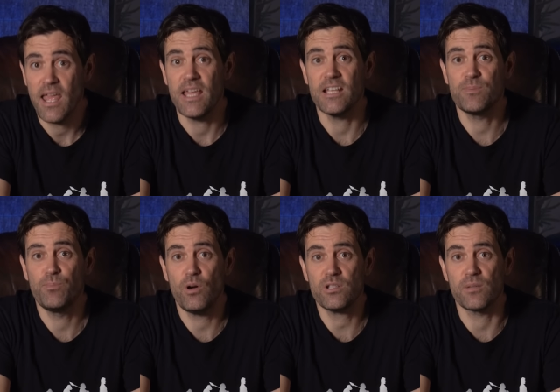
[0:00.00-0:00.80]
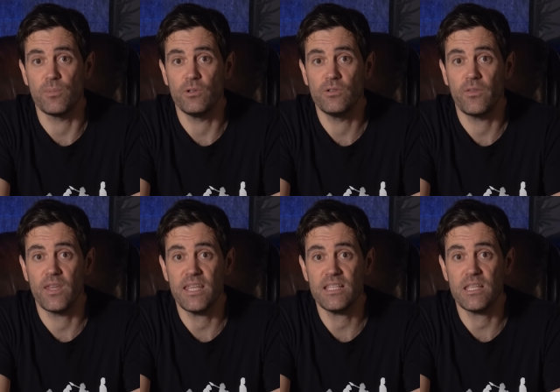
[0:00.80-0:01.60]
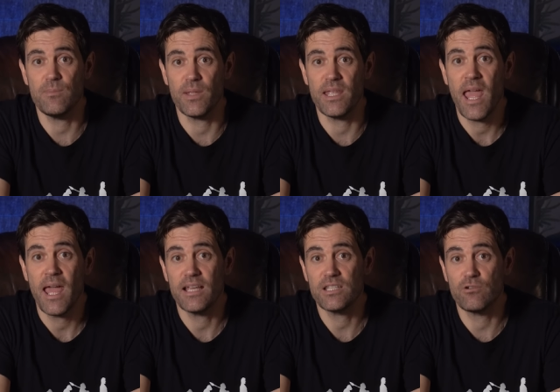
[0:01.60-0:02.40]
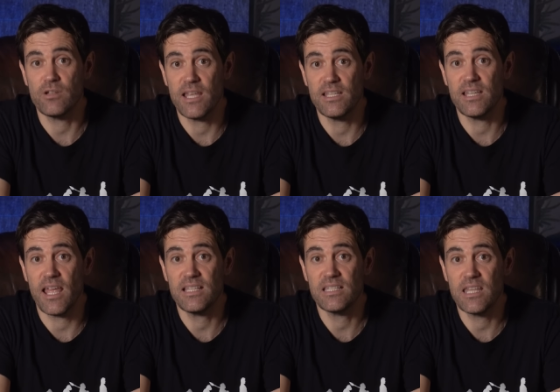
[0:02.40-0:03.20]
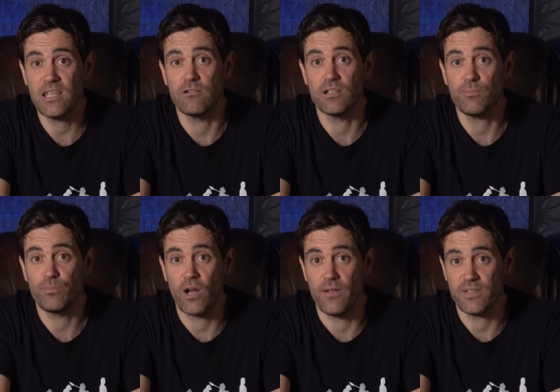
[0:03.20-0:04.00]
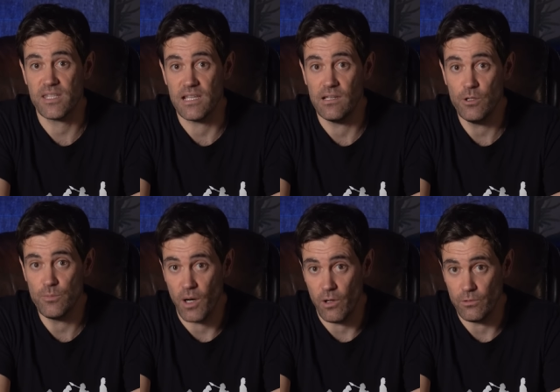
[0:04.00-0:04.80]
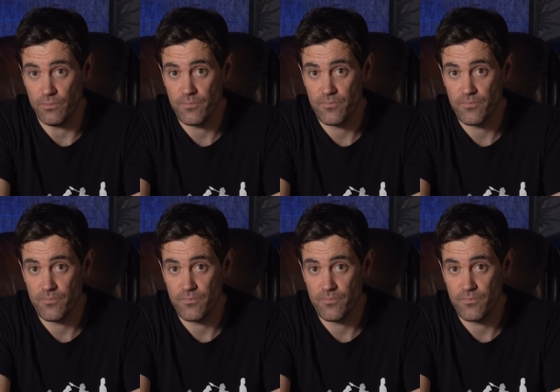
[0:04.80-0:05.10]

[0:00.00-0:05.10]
it's possible that the ECB has created a secret privacy loophole.